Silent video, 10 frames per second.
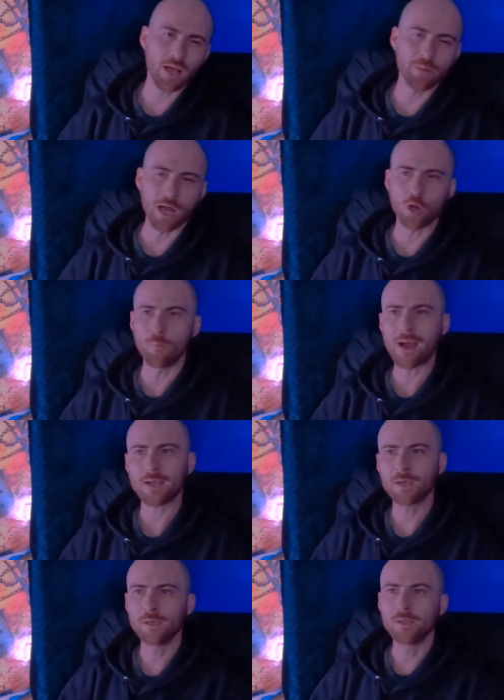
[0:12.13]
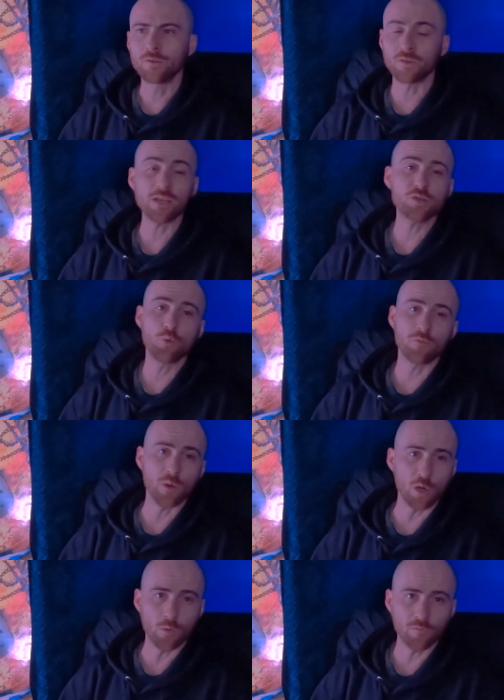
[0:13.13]
I'm an Mac. Today's movie
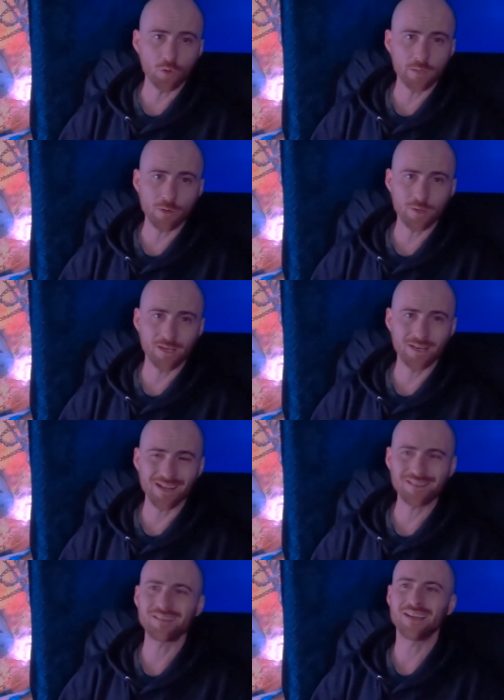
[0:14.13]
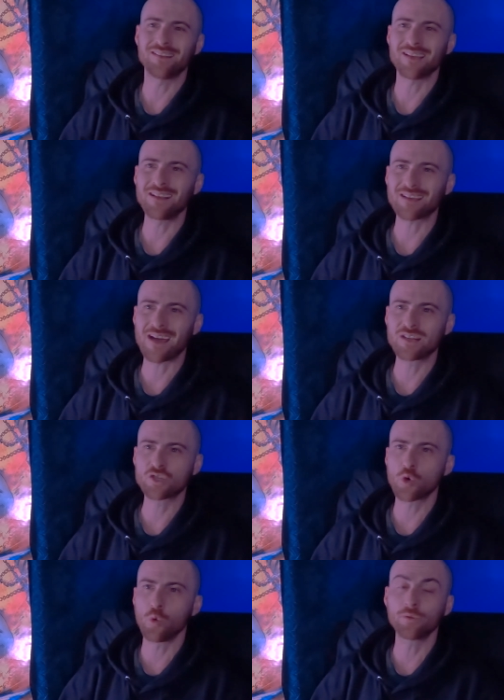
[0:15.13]
we're going for came out in 1988 and
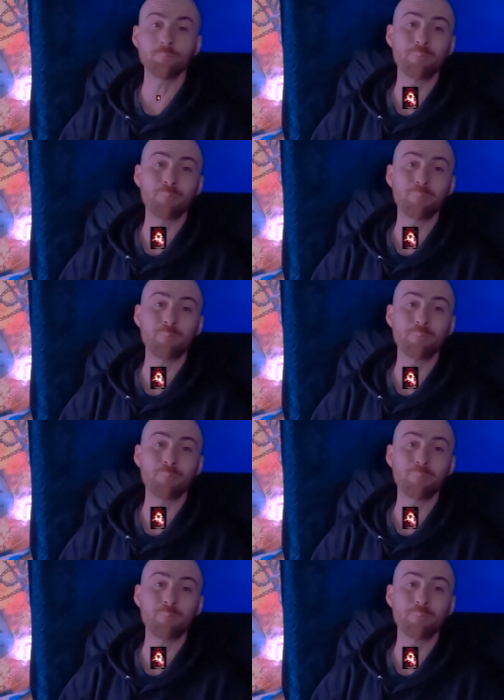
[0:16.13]
it's called